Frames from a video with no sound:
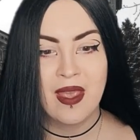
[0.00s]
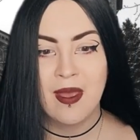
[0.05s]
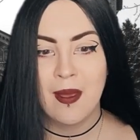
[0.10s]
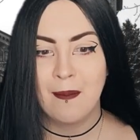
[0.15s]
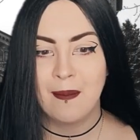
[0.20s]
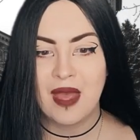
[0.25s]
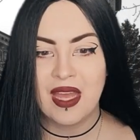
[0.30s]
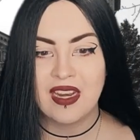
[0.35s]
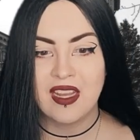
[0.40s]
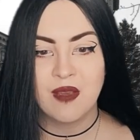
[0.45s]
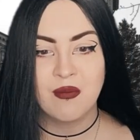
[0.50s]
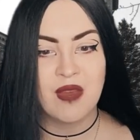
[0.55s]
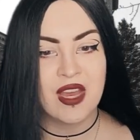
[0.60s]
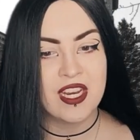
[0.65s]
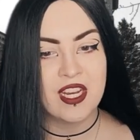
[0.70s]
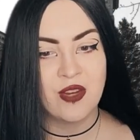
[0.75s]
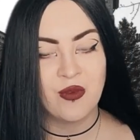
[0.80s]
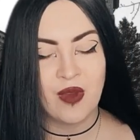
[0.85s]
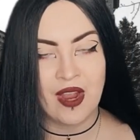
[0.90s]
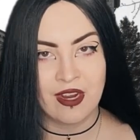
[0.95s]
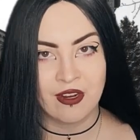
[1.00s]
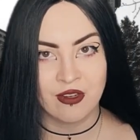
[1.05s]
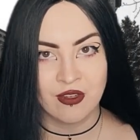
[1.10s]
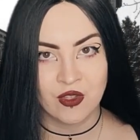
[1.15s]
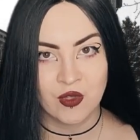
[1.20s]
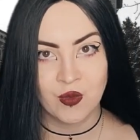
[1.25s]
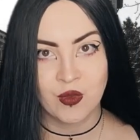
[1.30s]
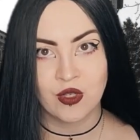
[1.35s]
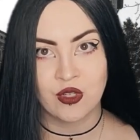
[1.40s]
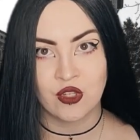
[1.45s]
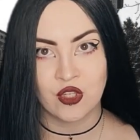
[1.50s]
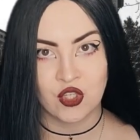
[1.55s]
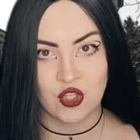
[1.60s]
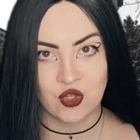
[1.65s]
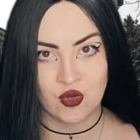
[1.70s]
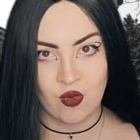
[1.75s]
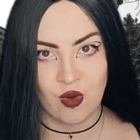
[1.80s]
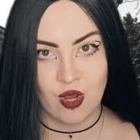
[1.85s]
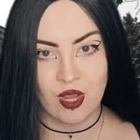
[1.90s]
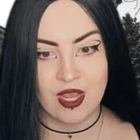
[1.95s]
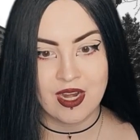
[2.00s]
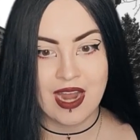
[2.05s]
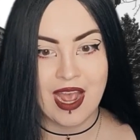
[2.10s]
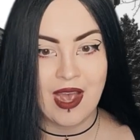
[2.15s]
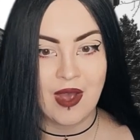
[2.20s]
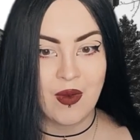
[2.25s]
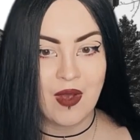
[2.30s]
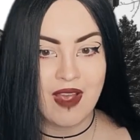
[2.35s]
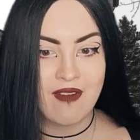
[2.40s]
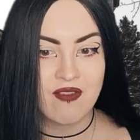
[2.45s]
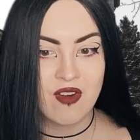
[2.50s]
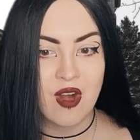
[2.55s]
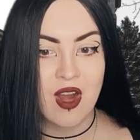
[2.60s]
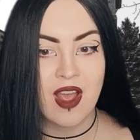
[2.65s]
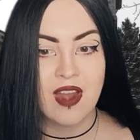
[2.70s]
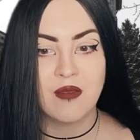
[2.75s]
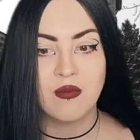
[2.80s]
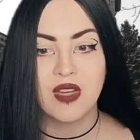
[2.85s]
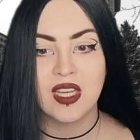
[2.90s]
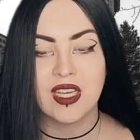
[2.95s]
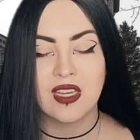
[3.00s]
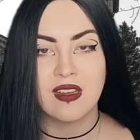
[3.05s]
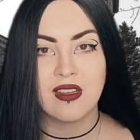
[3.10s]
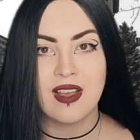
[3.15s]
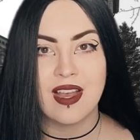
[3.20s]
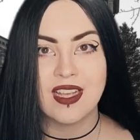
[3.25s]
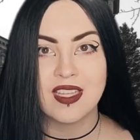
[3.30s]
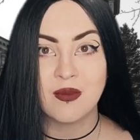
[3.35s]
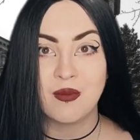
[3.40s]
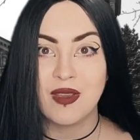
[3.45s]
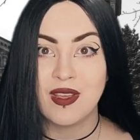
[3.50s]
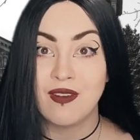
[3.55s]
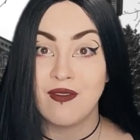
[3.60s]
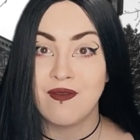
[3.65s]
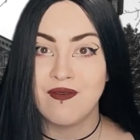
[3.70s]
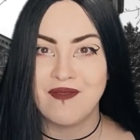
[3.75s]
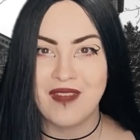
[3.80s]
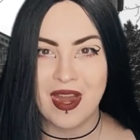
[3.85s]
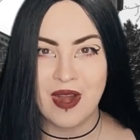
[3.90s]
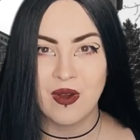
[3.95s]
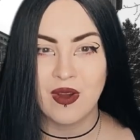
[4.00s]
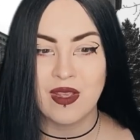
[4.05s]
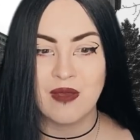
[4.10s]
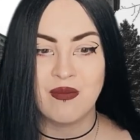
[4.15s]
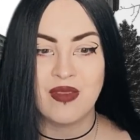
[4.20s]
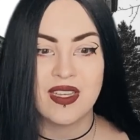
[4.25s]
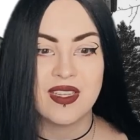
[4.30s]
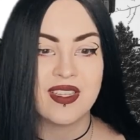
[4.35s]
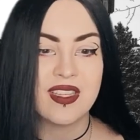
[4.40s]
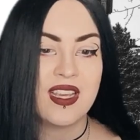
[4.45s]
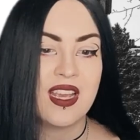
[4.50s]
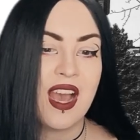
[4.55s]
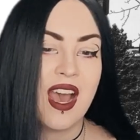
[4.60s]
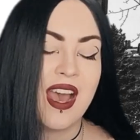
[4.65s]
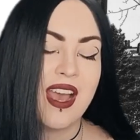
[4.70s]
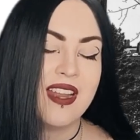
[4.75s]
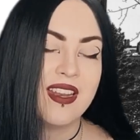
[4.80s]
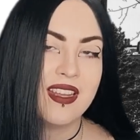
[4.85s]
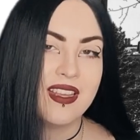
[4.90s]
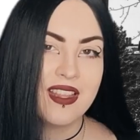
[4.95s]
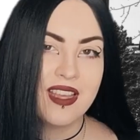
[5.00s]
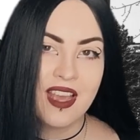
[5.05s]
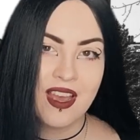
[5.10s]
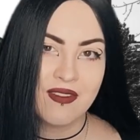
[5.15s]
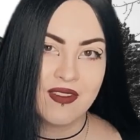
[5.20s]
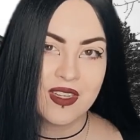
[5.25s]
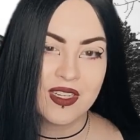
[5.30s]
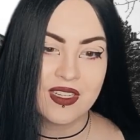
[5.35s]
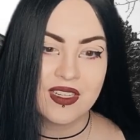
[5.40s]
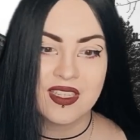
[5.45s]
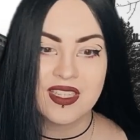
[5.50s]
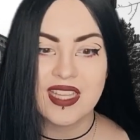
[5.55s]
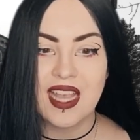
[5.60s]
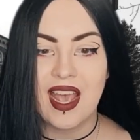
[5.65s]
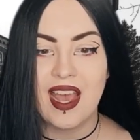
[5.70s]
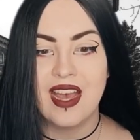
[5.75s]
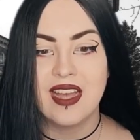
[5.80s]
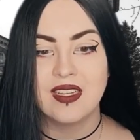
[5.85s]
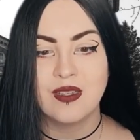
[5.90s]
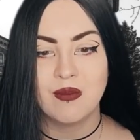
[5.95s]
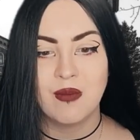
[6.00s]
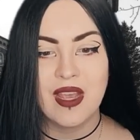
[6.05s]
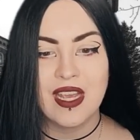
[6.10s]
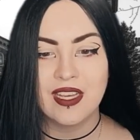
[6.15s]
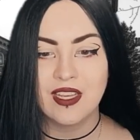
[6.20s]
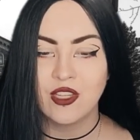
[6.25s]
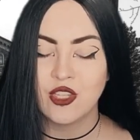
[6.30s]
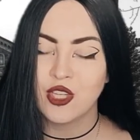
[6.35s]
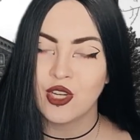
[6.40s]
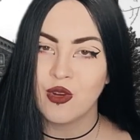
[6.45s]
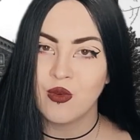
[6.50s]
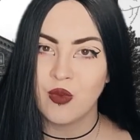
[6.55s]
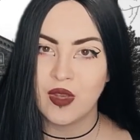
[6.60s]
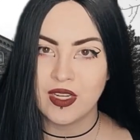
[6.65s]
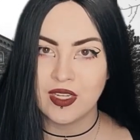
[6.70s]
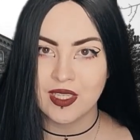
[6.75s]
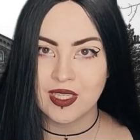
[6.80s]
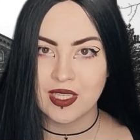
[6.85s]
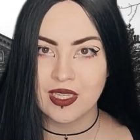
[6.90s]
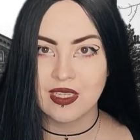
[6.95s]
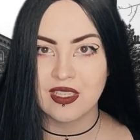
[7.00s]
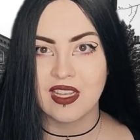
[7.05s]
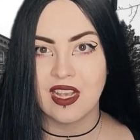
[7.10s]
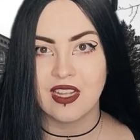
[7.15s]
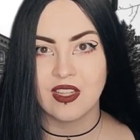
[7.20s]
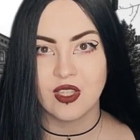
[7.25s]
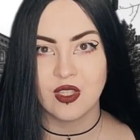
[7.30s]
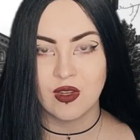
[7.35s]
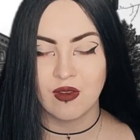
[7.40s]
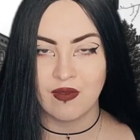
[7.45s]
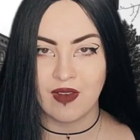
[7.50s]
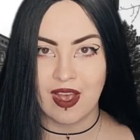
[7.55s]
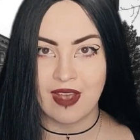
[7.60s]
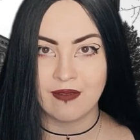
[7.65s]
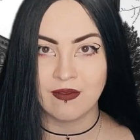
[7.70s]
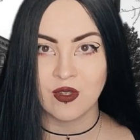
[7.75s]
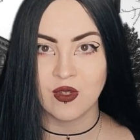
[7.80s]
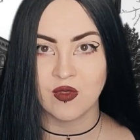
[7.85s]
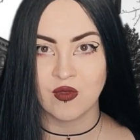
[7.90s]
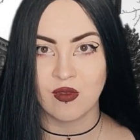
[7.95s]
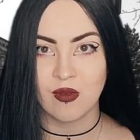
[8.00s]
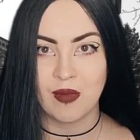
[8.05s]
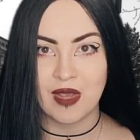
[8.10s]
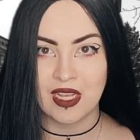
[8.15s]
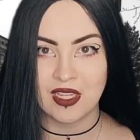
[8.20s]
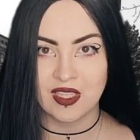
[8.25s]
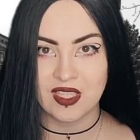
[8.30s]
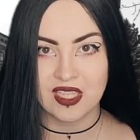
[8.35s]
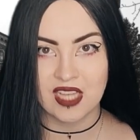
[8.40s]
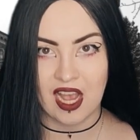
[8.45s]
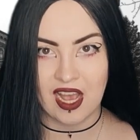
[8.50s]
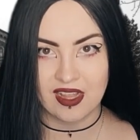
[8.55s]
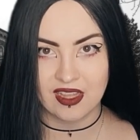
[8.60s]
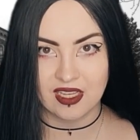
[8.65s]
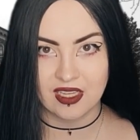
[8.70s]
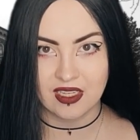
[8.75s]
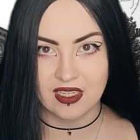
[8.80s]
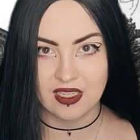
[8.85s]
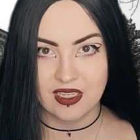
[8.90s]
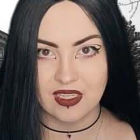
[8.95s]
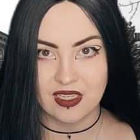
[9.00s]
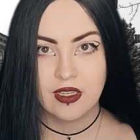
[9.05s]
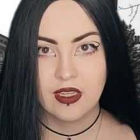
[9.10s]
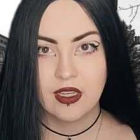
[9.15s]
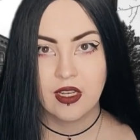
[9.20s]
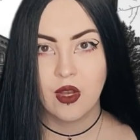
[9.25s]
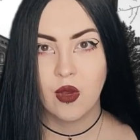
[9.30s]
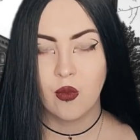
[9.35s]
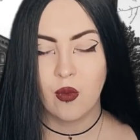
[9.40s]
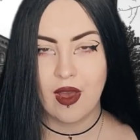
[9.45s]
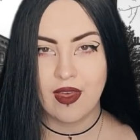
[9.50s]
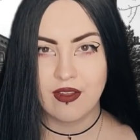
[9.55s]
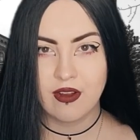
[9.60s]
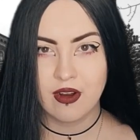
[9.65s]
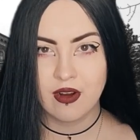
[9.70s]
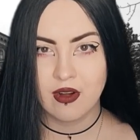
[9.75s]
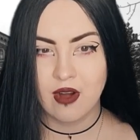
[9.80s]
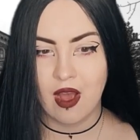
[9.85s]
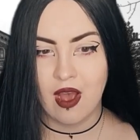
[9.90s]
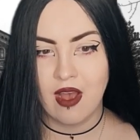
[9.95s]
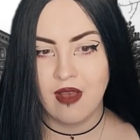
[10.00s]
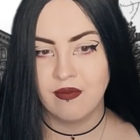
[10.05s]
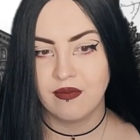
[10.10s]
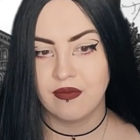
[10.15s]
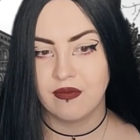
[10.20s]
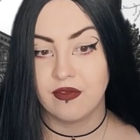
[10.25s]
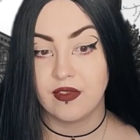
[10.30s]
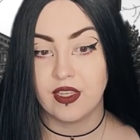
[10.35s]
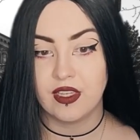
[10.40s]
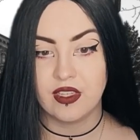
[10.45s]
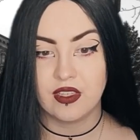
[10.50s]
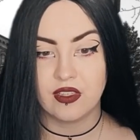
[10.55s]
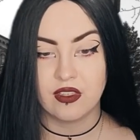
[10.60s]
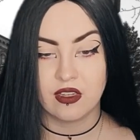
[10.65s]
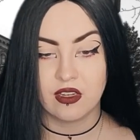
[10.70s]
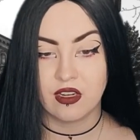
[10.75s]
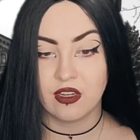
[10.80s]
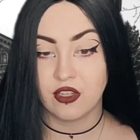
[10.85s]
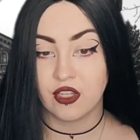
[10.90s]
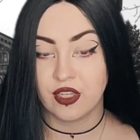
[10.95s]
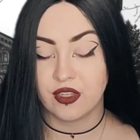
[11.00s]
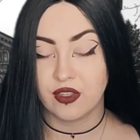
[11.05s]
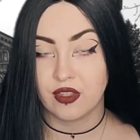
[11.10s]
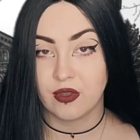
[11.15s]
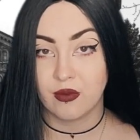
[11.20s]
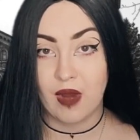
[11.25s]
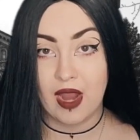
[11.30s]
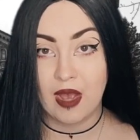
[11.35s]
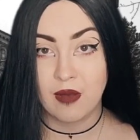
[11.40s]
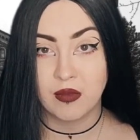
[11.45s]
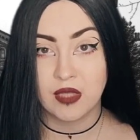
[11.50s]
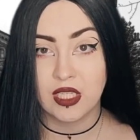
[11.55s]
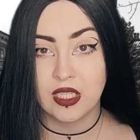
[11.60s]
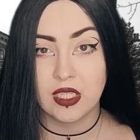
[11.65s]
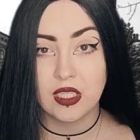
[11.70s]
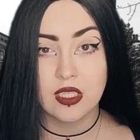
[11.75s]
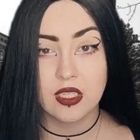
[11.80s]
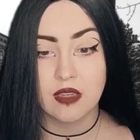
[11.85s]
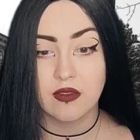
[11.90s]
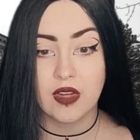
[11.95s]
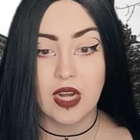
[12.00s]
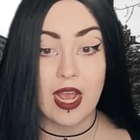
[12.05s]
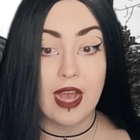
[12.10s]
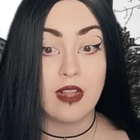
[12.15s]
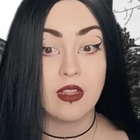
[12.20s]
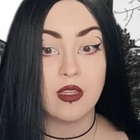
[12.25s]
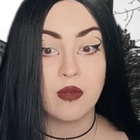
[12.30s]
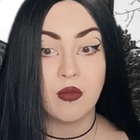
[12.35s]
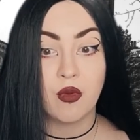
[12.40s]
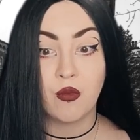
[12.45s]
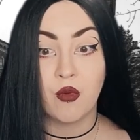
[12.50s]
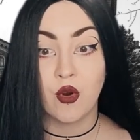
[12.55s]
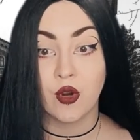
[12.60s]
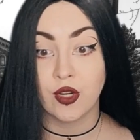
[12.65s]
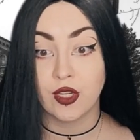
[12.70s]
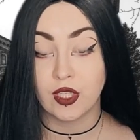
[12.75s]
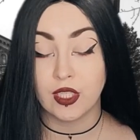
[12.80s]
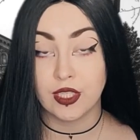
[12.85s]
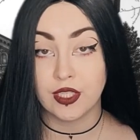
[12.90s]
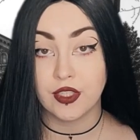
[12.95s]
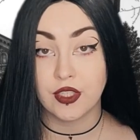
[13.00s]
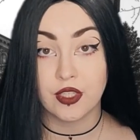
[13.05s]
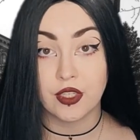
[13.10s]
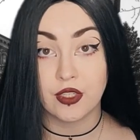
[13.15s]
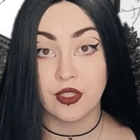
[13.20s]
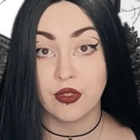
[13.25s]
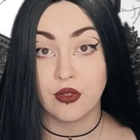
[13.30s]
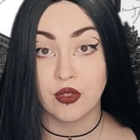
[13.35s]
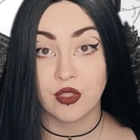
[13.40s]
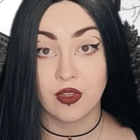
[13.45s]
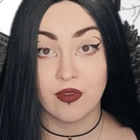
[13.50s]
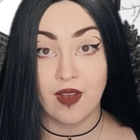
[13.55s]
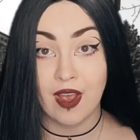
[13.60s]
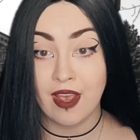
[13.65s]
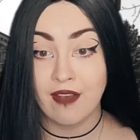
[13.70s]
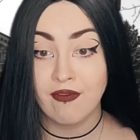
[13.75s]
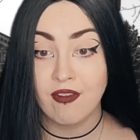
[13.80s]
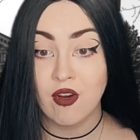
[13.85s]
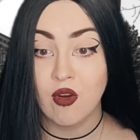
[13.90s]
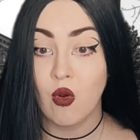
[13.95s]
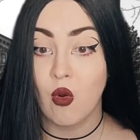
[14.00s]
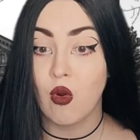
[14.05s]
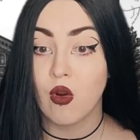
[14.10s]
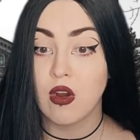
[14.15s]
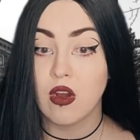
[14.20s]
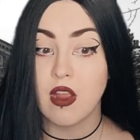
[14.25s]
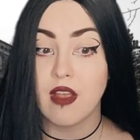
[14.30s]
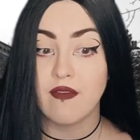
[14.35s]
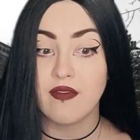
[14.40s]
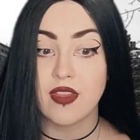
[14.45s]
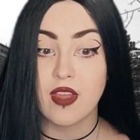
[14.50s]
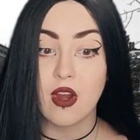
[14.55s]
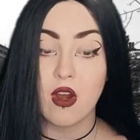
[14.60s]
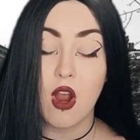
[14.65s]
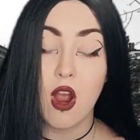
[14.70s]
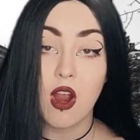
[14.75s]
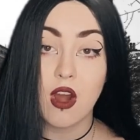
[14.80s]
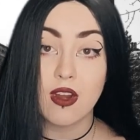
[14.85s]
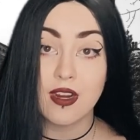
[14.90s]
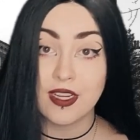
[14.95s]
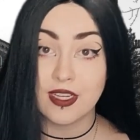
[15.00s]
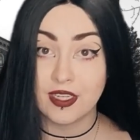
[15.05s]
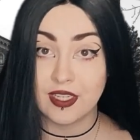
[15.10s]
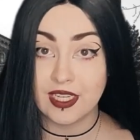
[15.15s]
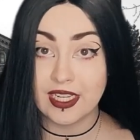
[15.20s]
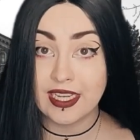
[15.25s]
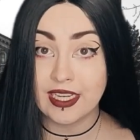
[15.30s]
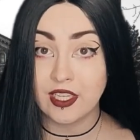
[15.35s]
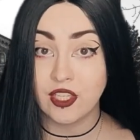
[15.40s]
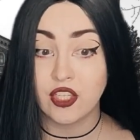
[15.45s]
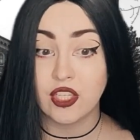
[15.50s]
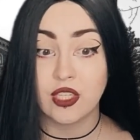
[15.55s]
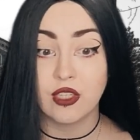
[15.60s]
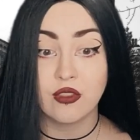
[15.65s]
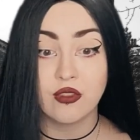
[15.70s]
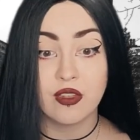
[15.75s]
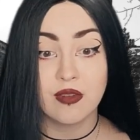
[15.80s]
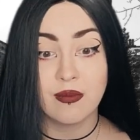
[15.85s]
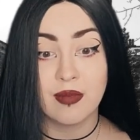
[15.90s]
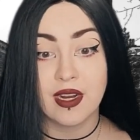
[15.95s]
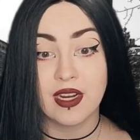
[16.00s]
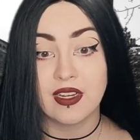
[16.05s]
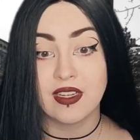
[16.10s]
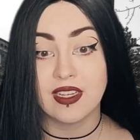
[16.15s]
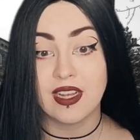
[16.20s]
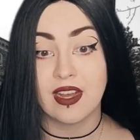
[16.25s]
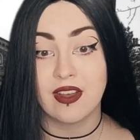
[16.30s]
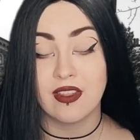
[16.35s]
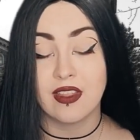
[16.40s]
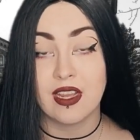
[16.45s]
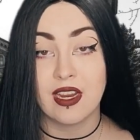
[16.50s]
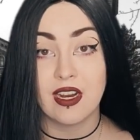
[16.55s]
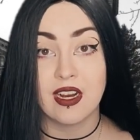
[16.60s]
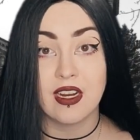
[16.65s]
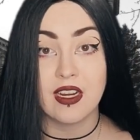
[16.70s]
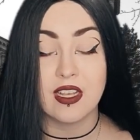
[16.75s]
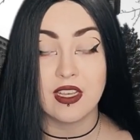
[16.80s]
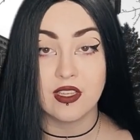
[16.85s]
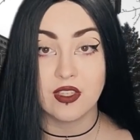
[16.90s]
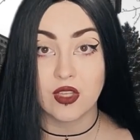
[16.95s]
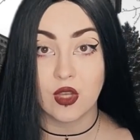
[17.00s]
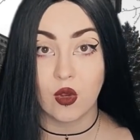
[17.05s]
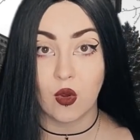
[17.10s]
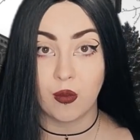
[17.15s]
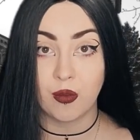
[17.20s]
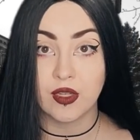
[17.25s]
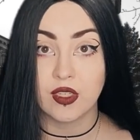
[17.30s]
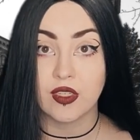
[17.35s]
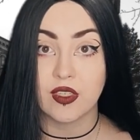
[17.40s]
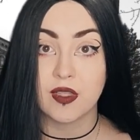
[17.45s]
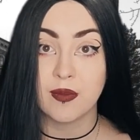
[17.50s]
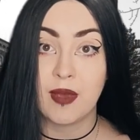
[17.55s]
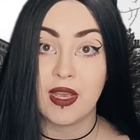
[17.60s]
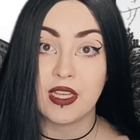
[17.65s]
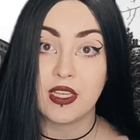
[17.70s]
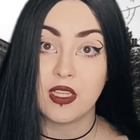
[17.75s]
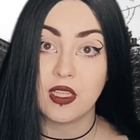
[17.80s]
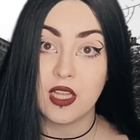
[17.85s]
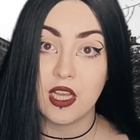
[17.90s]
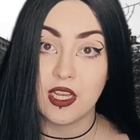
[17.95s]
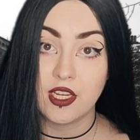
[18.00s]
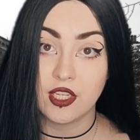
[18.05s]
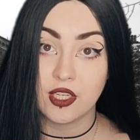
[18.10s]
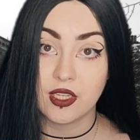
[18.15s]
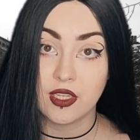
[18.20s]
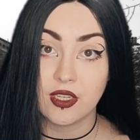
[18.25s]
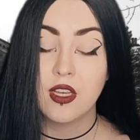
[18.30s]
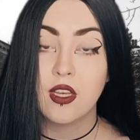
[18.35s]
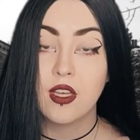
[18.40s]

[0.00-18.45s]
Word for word: Many, many records were destroyed, however, and McGill has been very busy hiding the evidence and making sure witnesses and survivors remain silent. Whether or not these are just the ramblings of an Allan Memorial Institute survivor, or if there are indeed children buried down there, is open to speculation.